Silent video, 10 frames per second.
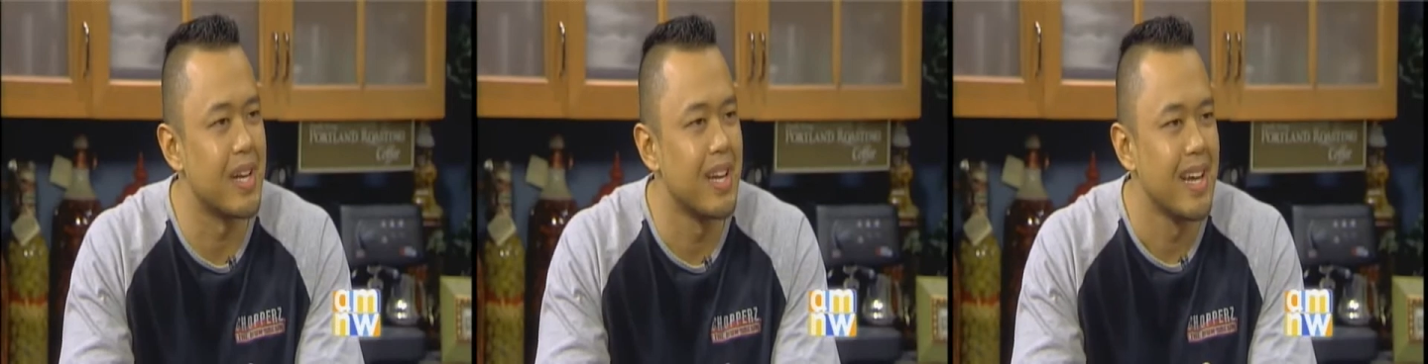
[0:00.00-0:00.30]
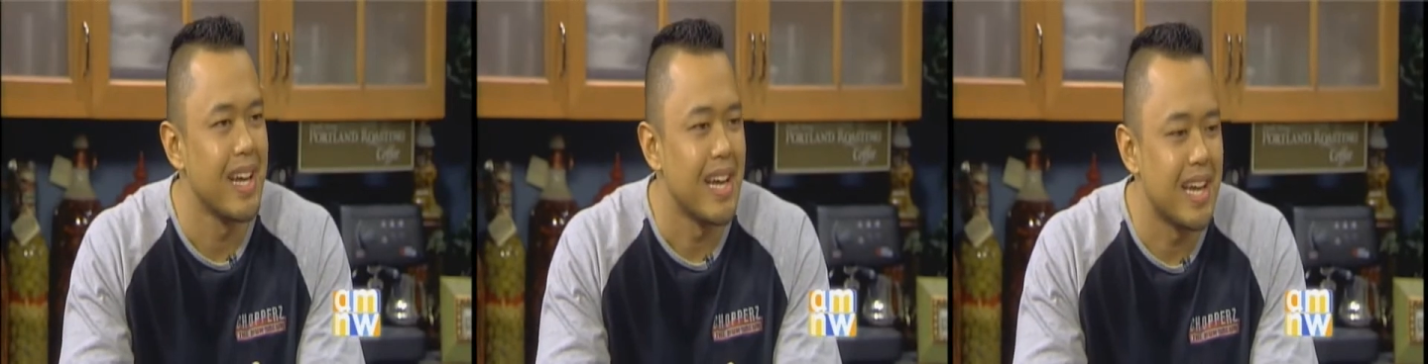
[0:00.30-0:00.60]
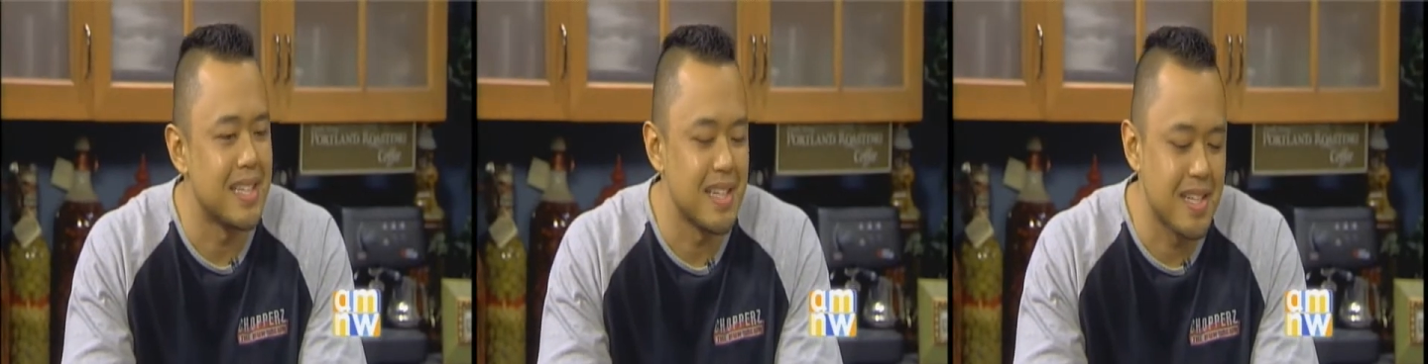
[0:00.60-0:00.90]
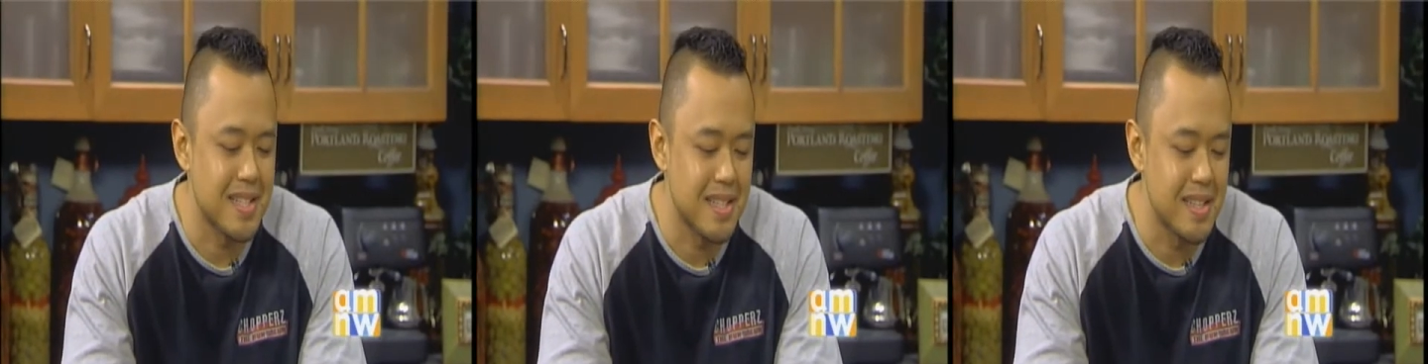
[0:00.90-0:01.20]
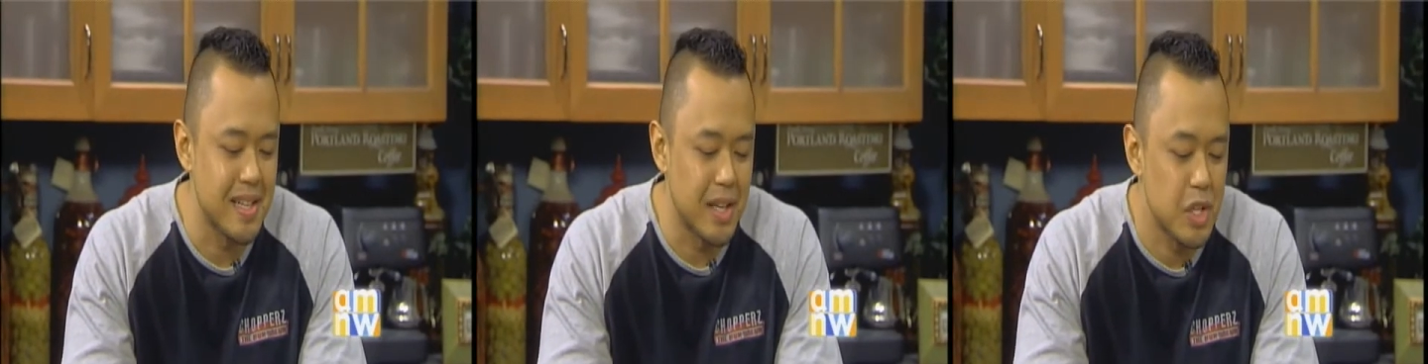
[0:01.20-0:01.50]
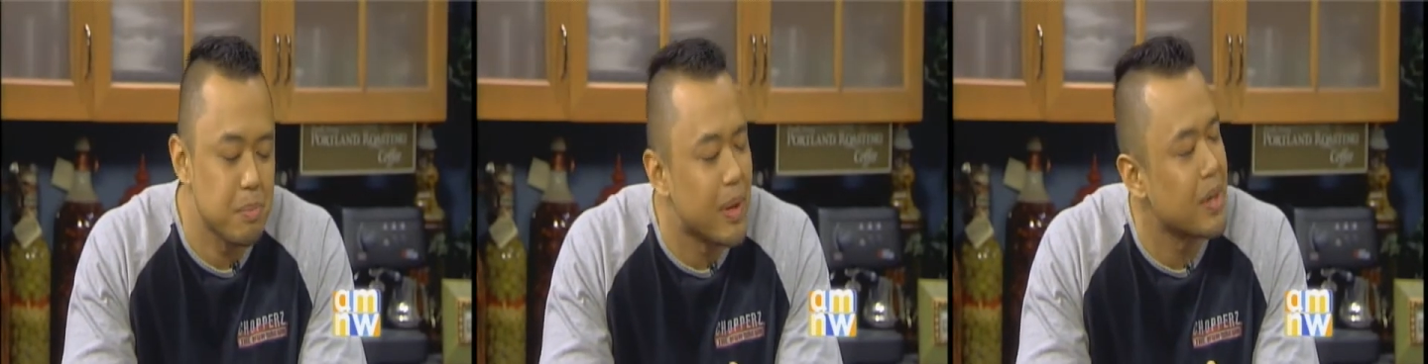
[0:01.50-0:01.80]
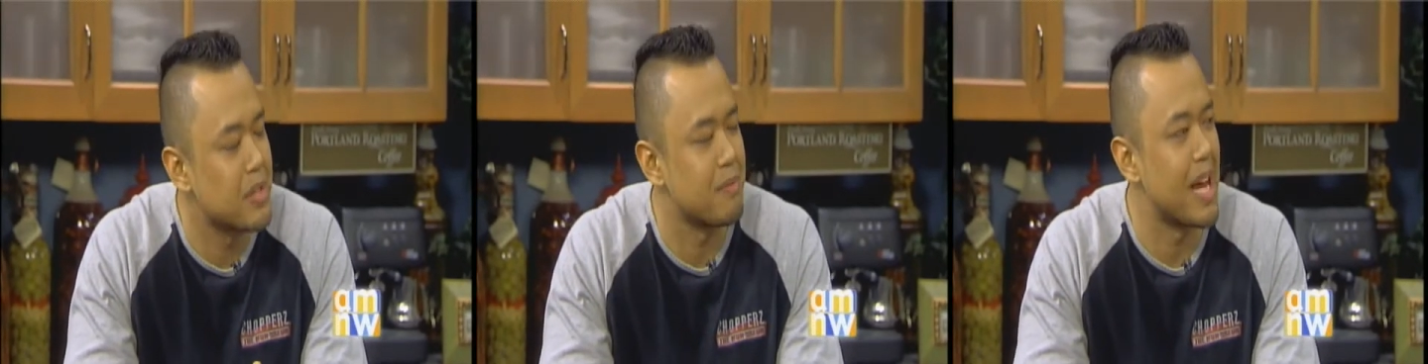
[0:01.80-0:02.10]
to it. It's it's the
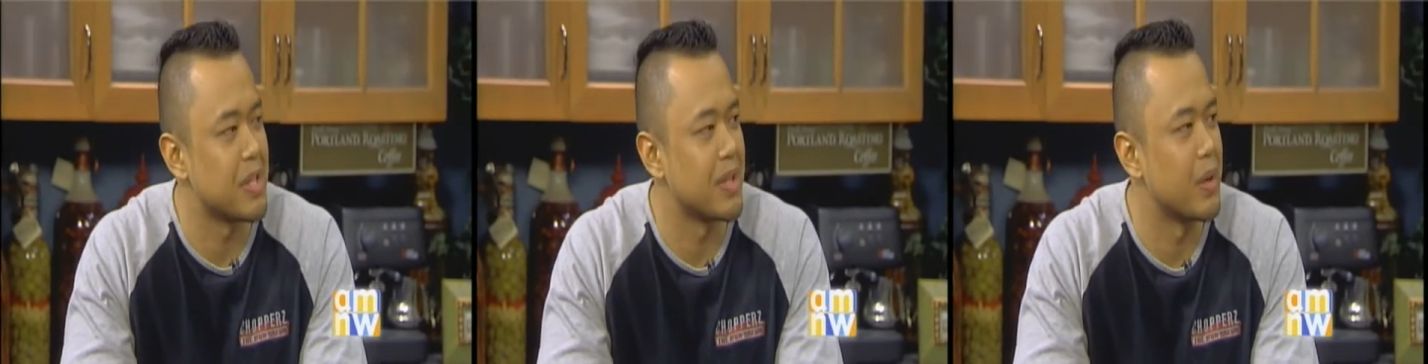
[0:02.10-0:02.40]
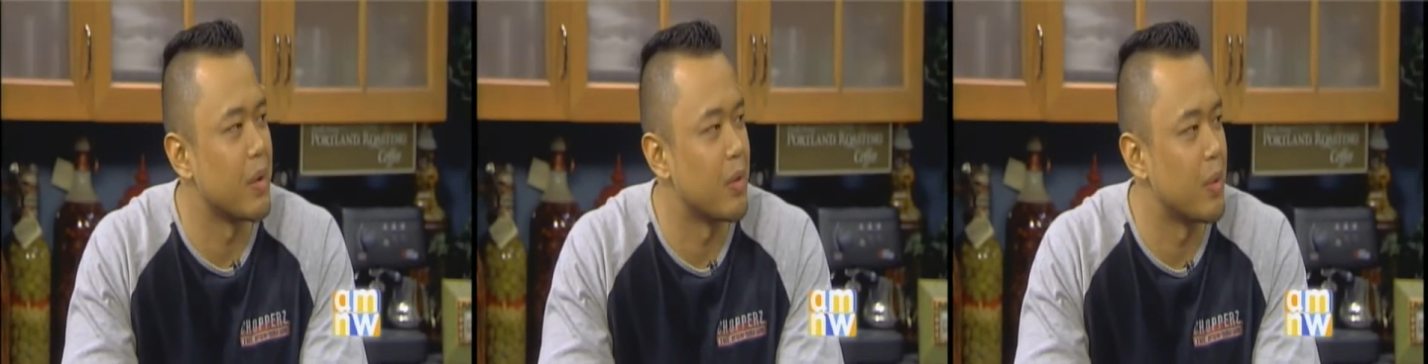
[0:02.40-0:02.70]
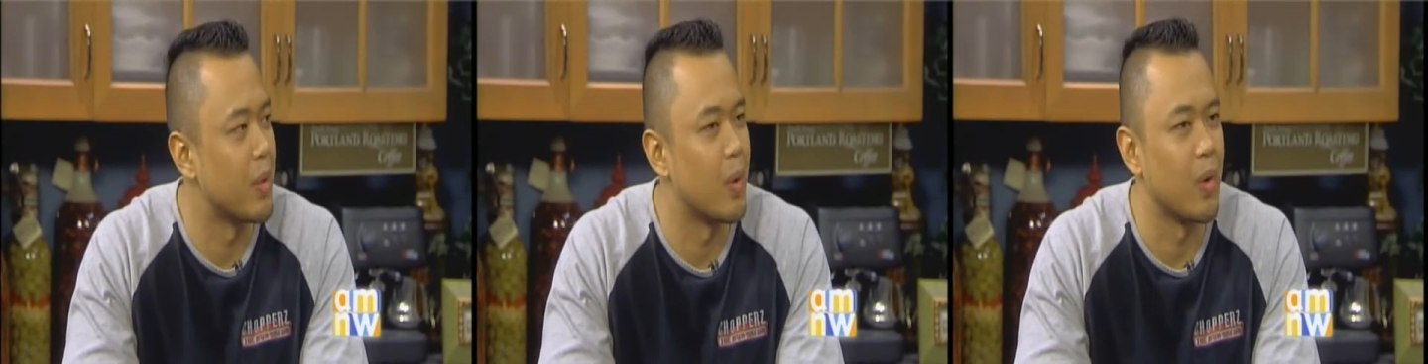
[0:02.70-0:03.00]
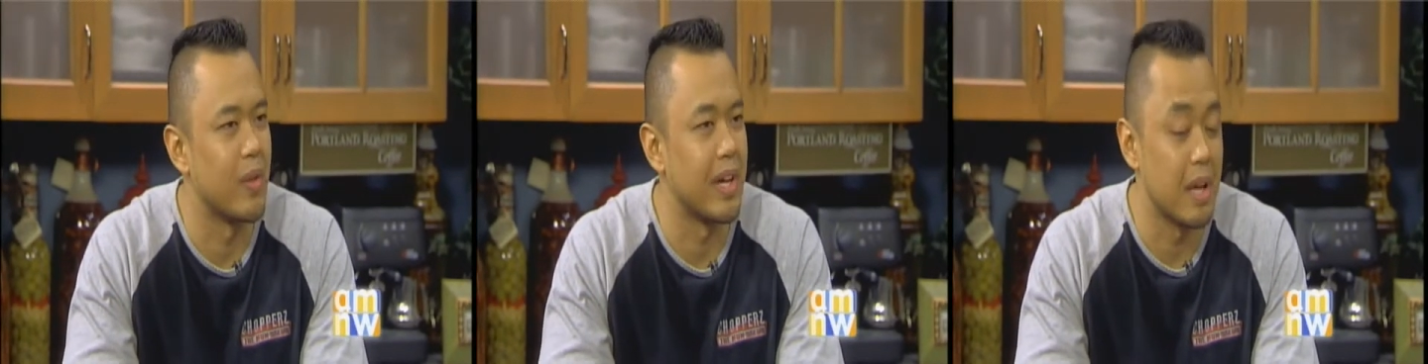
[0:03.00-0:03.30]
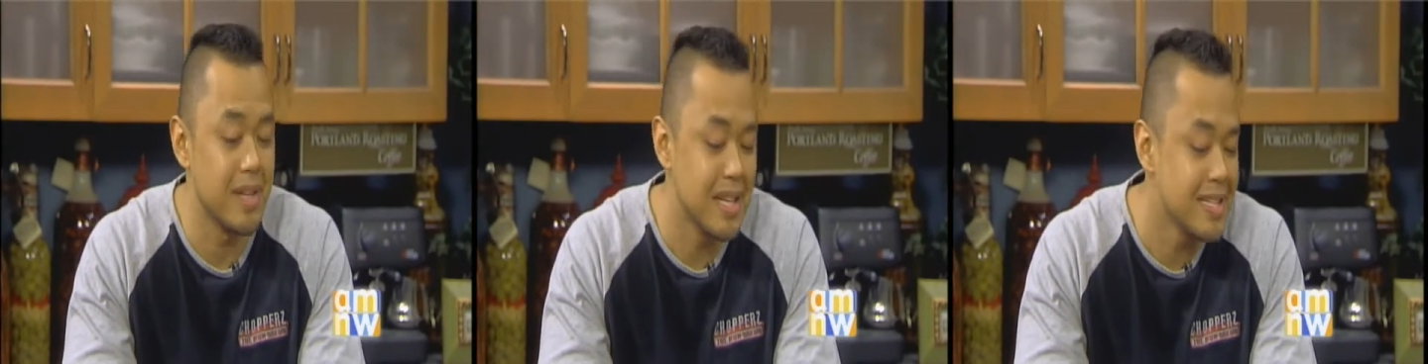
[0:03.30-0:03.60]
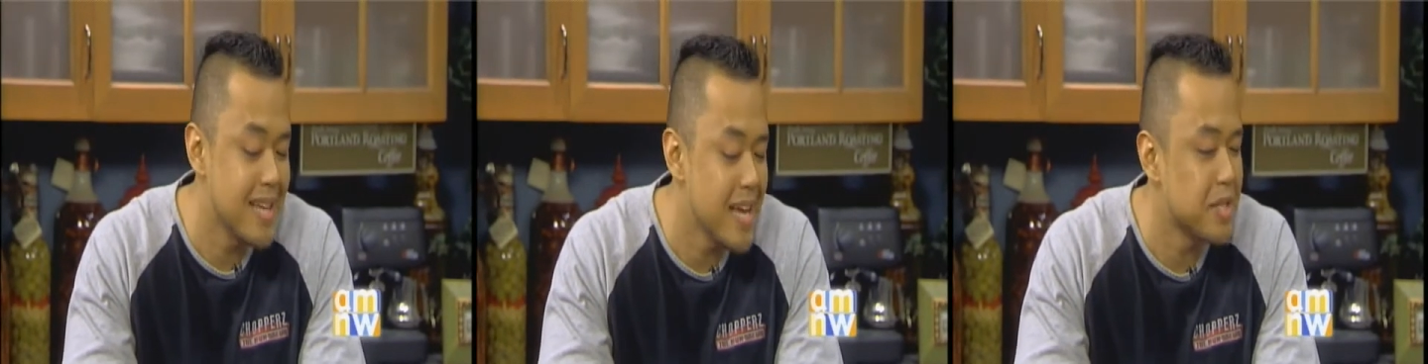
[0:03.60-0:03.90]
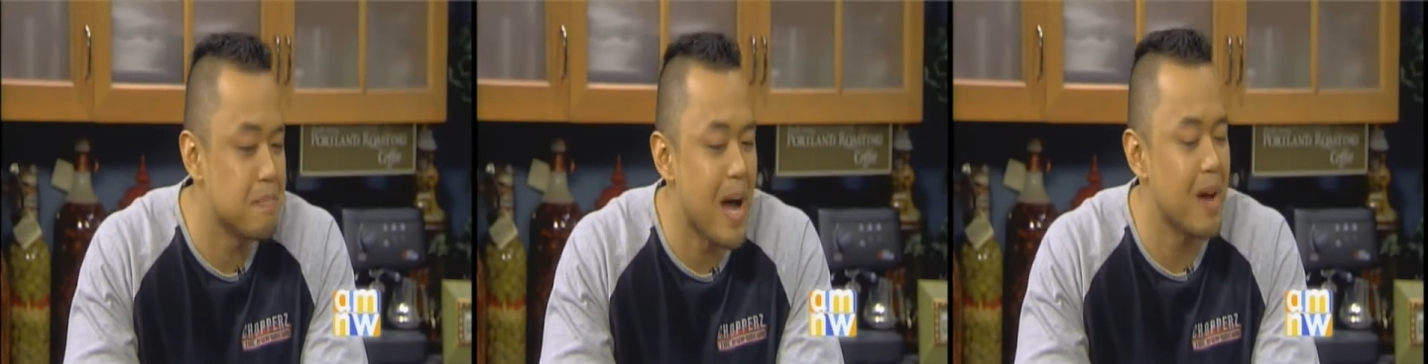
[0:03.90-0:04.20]
experience of actually going through the whole thing. It, it
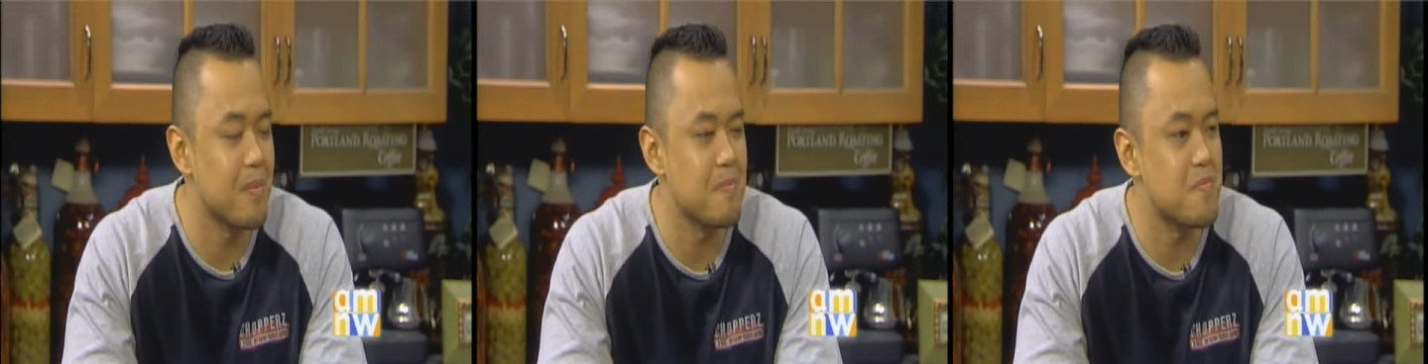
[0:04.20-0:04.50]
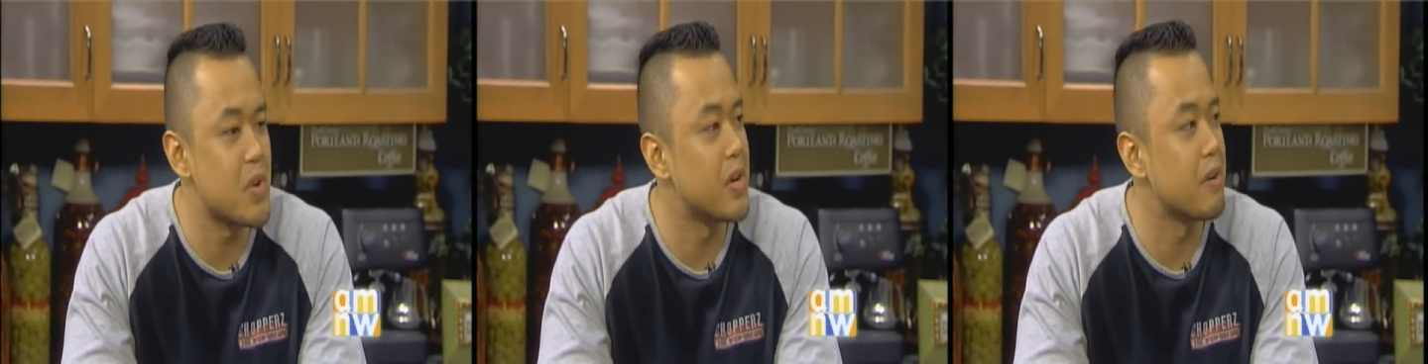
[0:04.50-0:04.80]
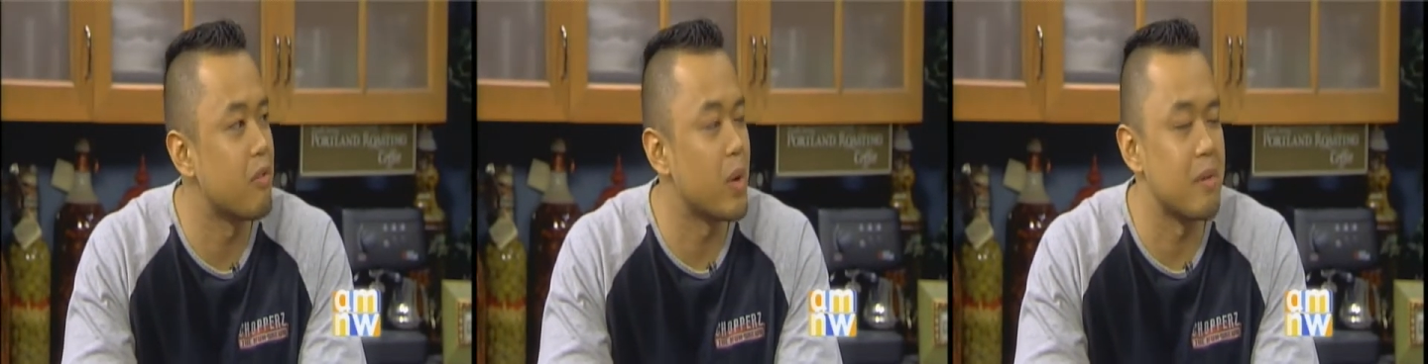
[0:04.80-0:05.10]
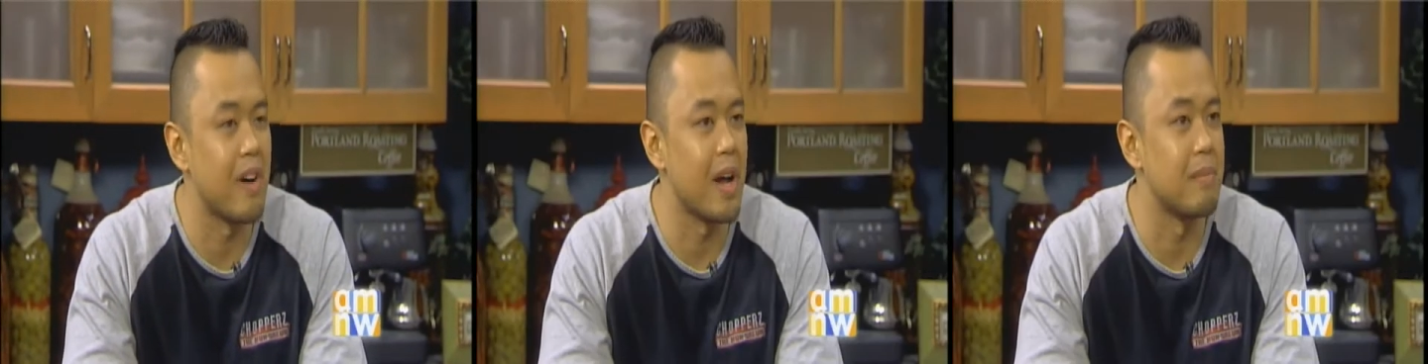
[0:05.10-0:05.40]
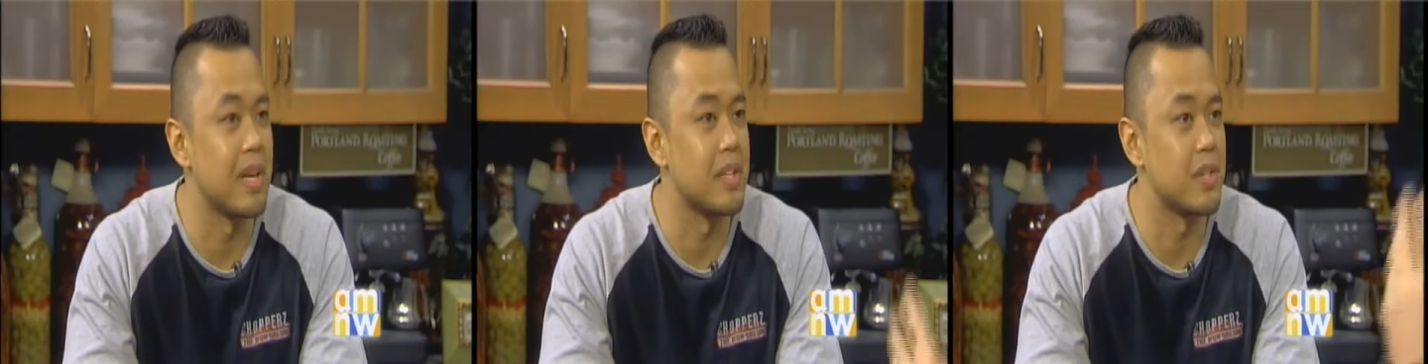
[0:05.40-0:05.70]
takes about 30 to 45